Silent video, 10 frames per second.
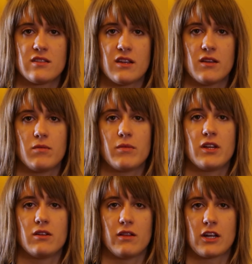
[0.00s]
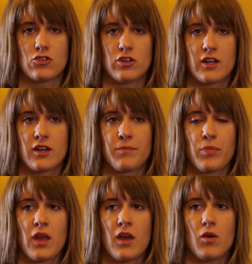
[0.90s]
steam, and electric.
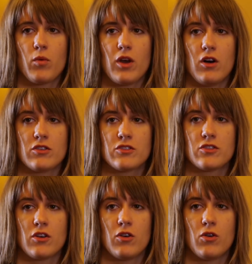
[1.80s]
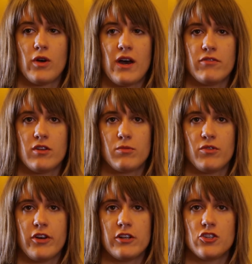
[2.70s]
We also have a number
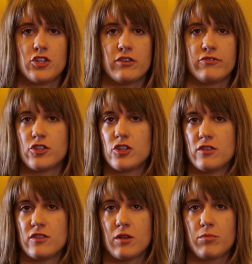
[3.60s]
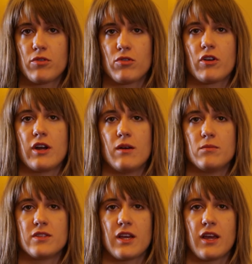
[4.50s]
of energy efficiency
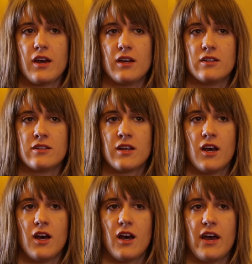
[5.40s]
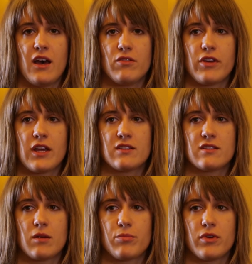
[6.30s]
programs and have a
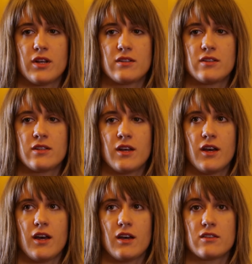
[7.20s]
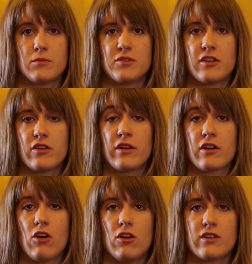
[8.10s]
separate
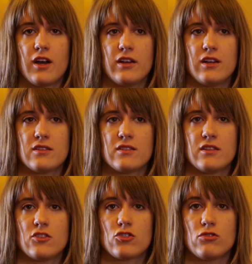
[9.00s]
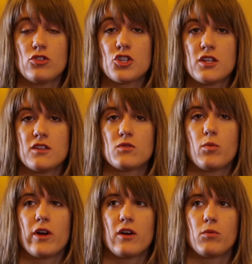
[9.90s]
subsidiary called Con Edison Solutions,
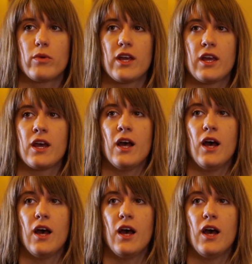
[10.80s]
where we